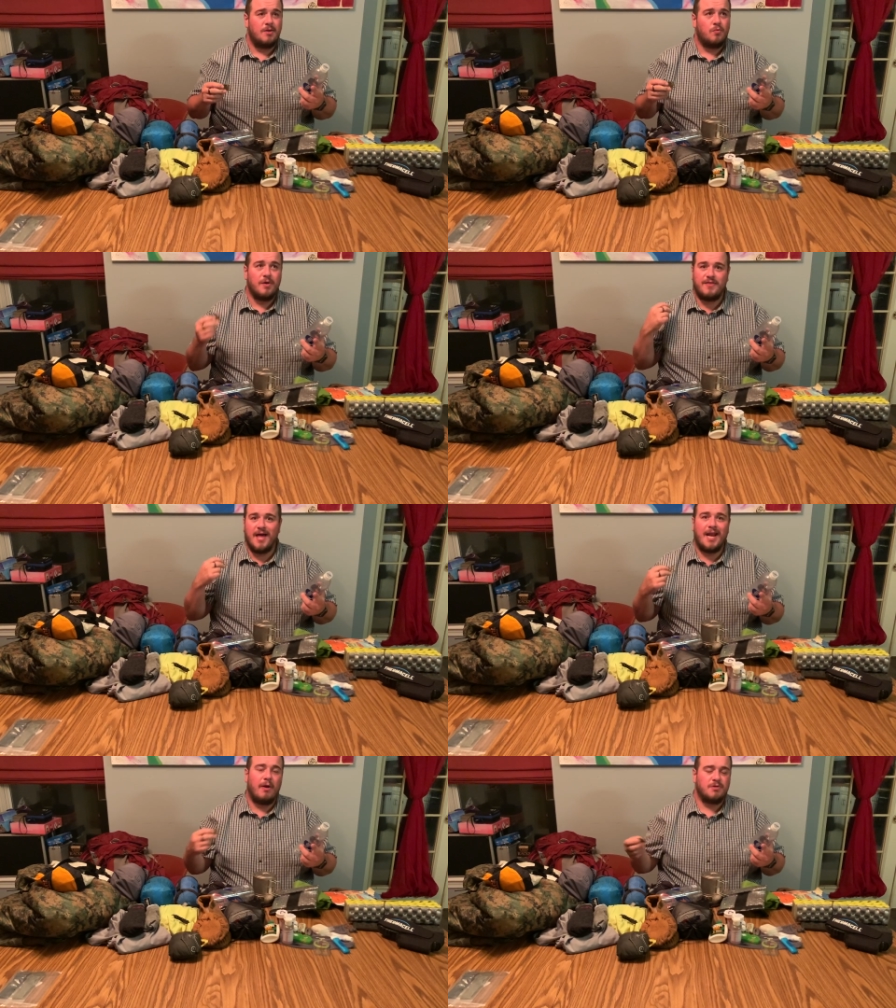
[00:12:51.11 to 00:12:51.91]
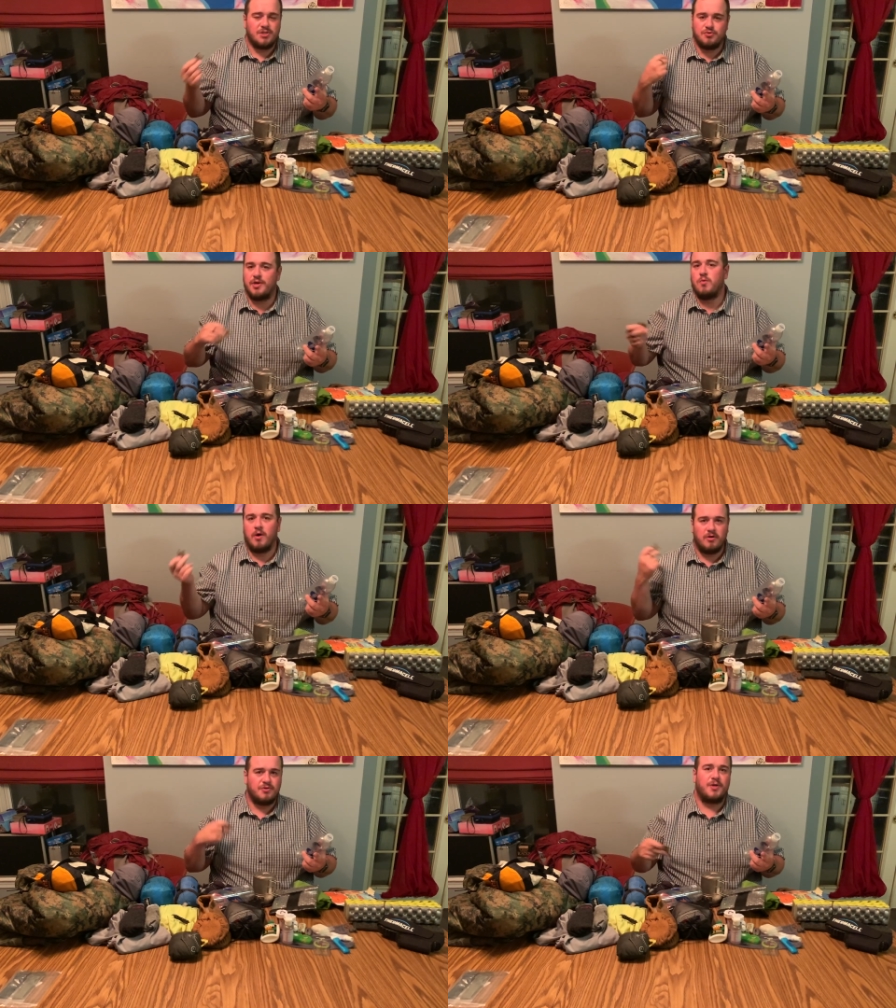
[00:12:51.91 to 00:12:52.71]
with that I would just drink
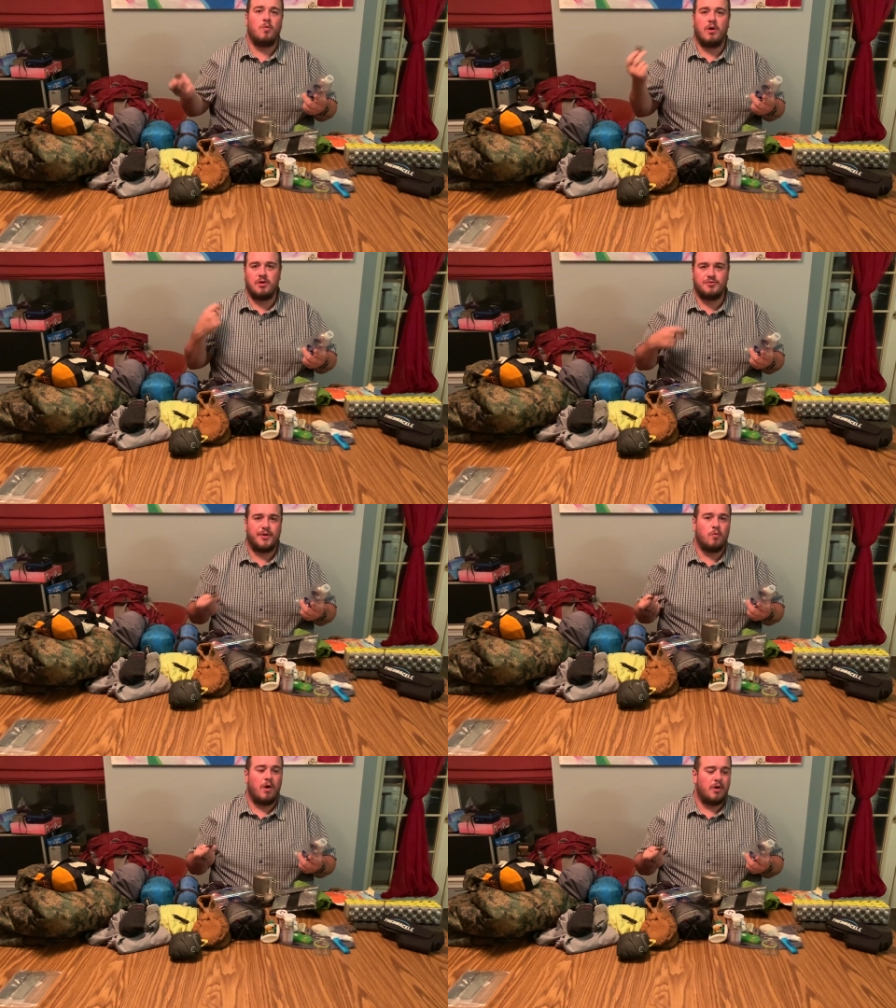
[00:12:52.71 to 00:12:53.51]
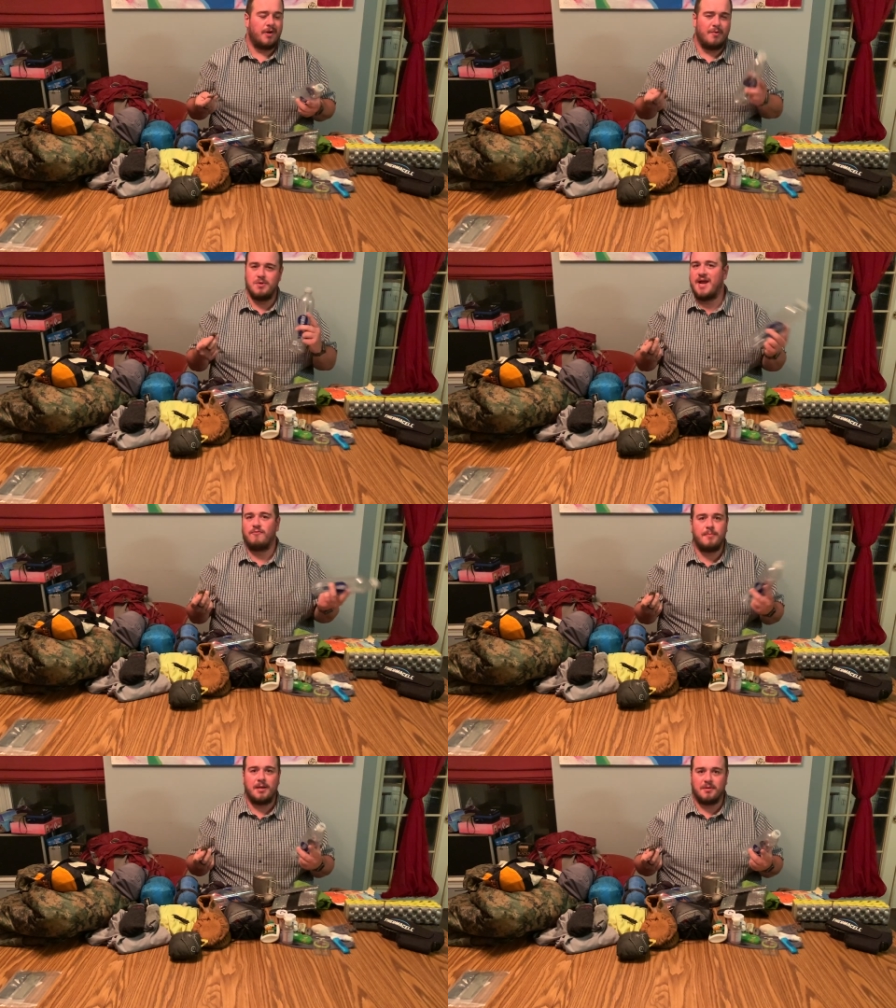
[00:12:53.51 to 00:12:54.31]
water and drink water and drink water, and I would never
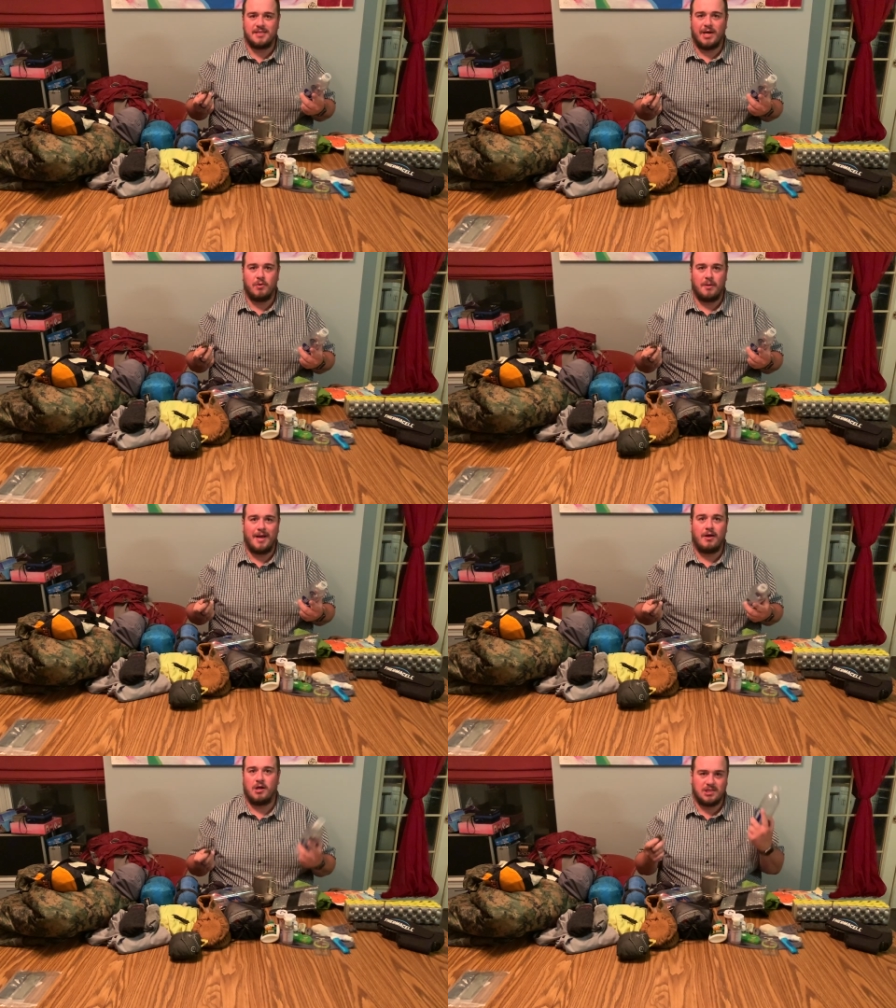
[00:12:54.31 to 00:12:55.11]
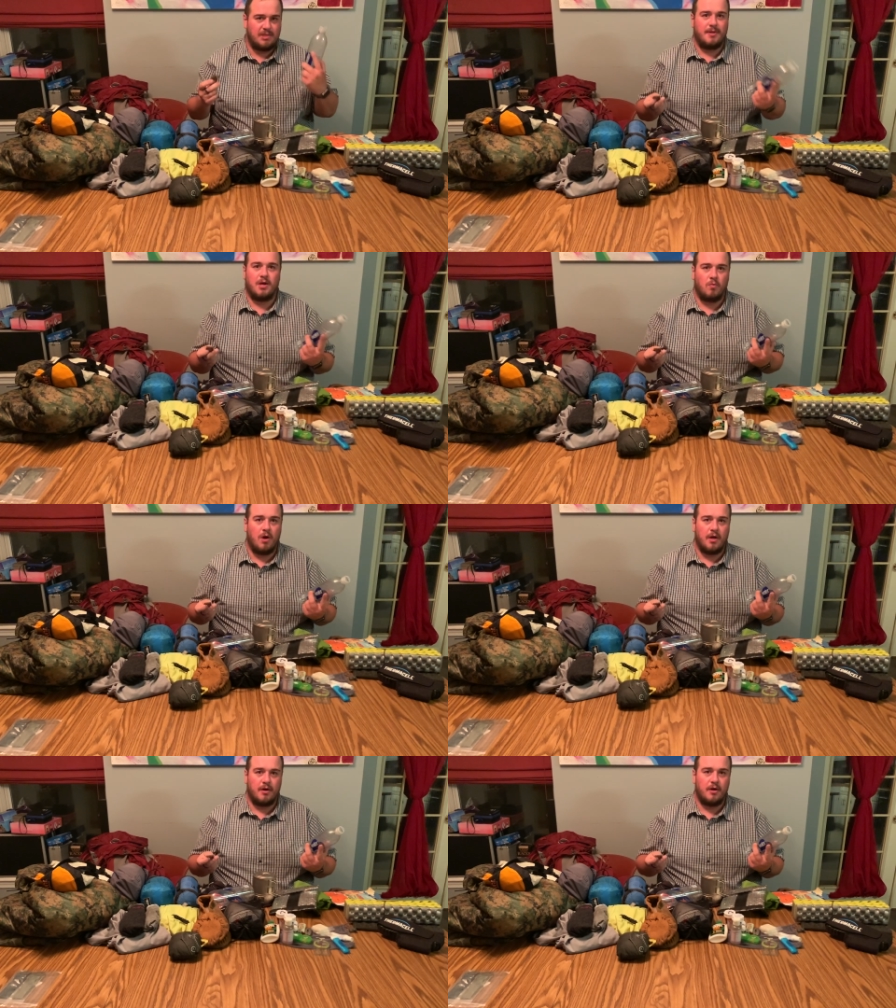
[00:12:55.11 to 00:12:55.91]
be able to tell when I'm out, and also I'm out of
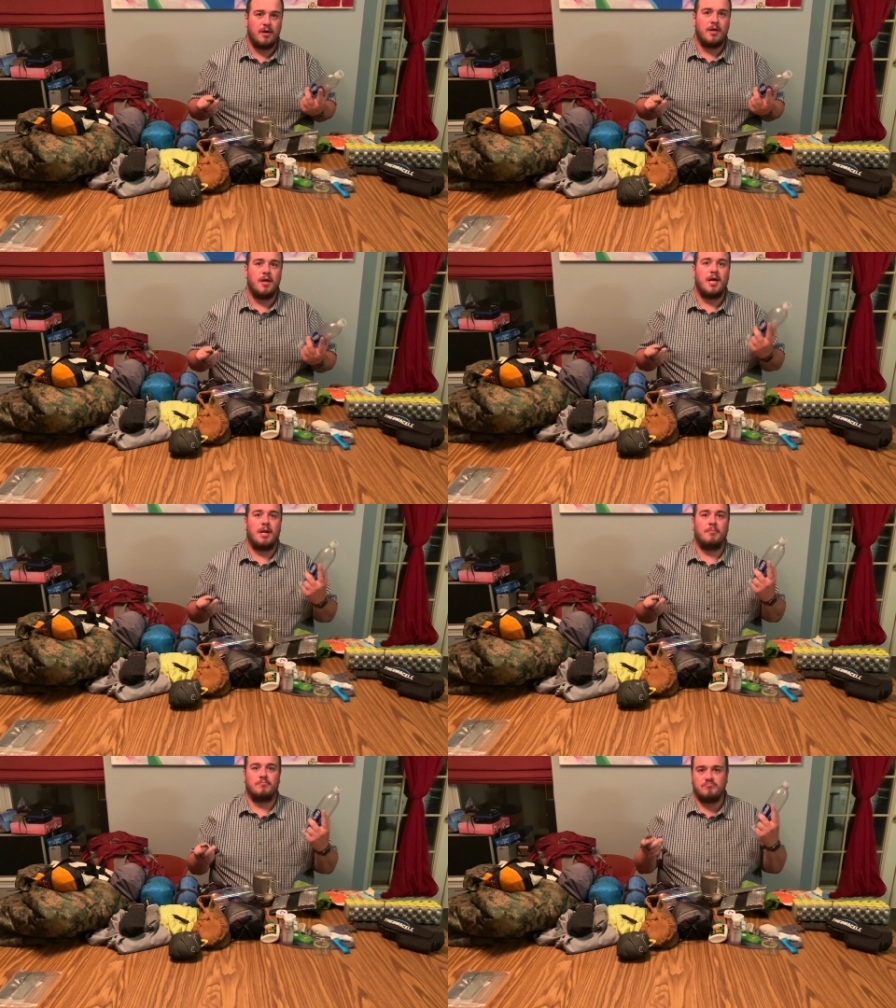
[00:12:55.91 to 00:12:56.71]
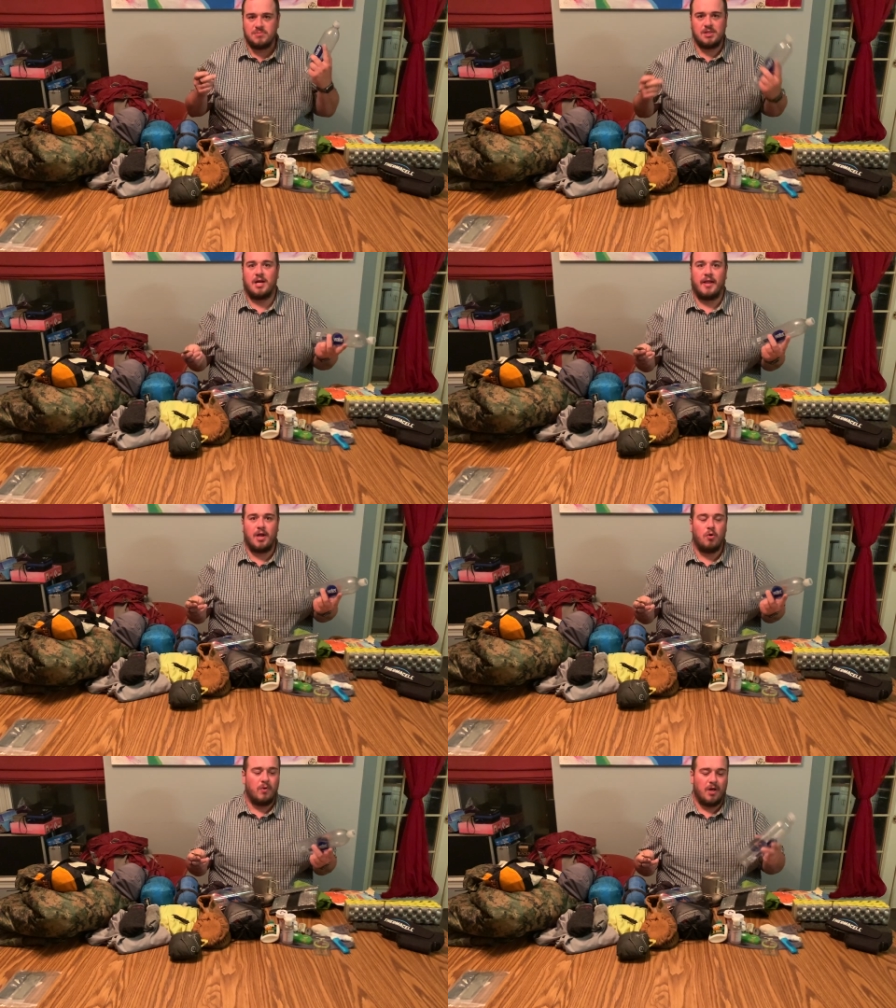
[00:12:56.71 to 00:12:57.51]
water, and I'm kind of like,
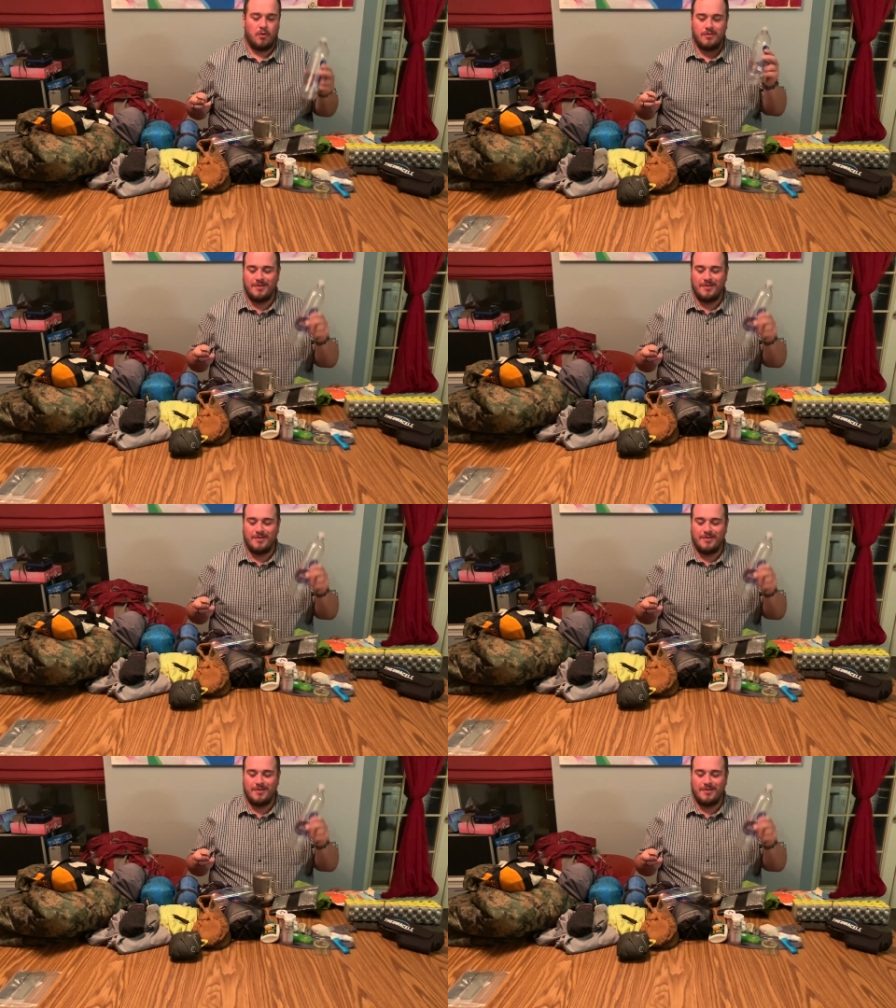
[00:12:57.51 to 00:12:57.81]
oh well.